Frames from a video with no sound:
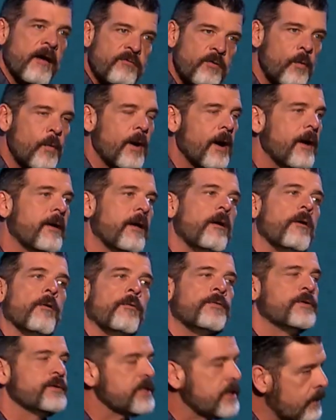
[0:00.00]
Everywhere I
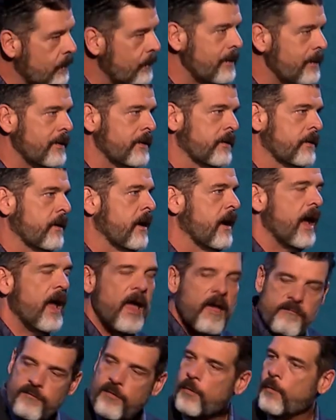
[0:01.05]
go, there's a coin on the ground.
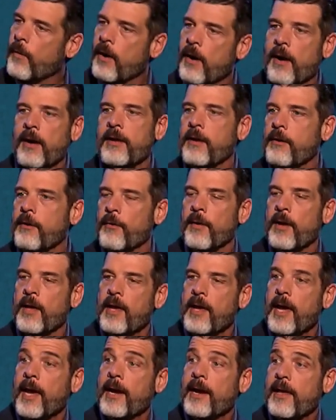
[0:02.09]
Everywhere I go.
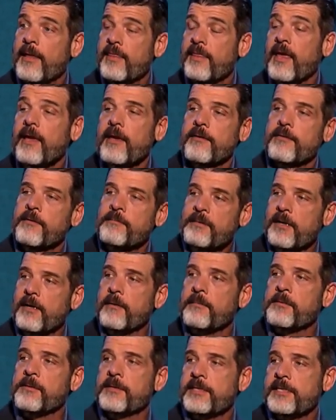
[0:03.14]
And I think of the
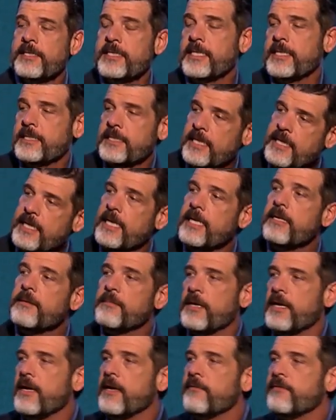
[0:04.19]
parable that says, the
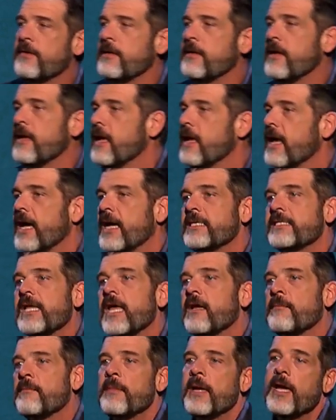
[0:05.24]
kingdom of heaven is
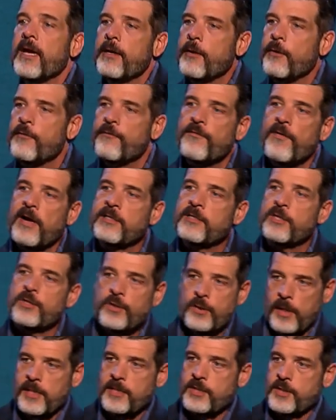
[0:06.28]
like a man who finds a
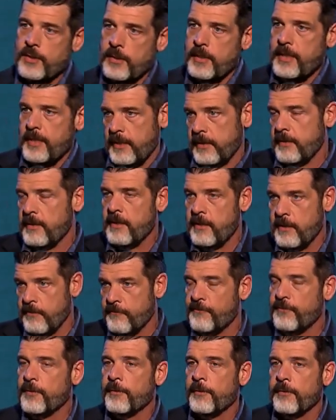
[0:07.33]
treasure hidden in the
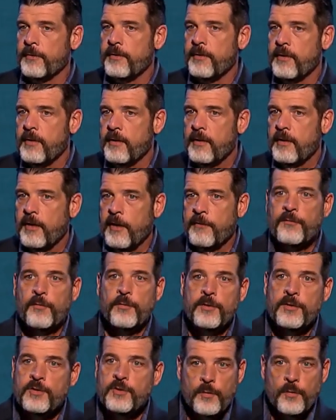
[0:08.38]
field. And
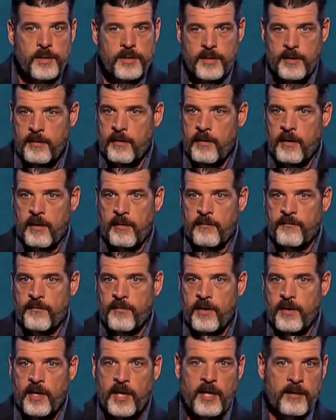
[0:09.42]
for the joy
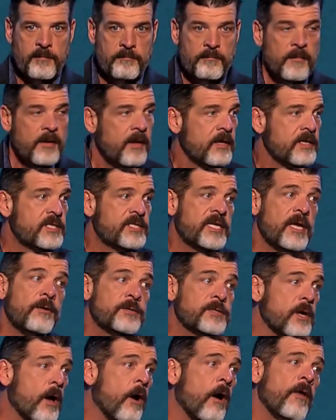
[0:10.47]
thereof, he
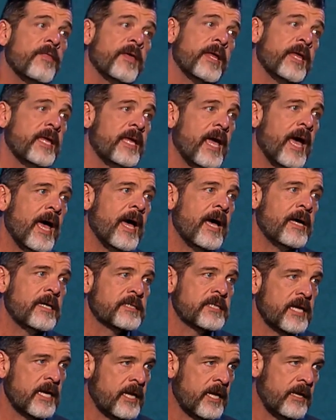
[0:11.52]
sells all that he
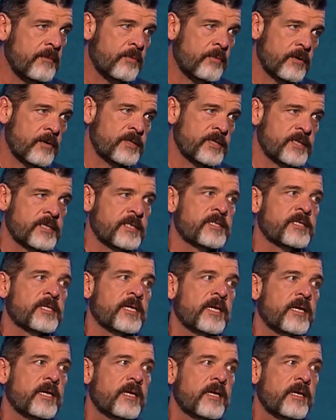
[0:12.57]
has and he purchases
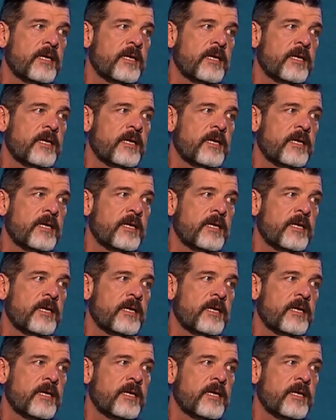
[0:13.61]
it.